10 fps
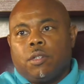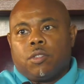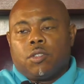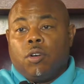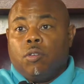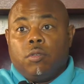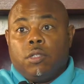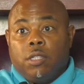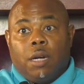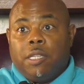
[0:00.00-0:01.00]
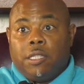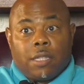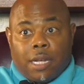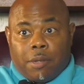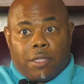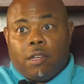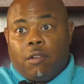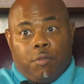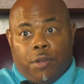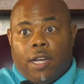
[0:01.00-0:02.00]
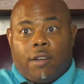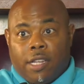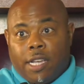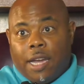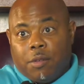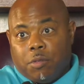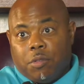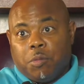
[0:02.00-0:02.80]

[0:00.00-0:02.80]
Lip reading: So dummies like myself went out and got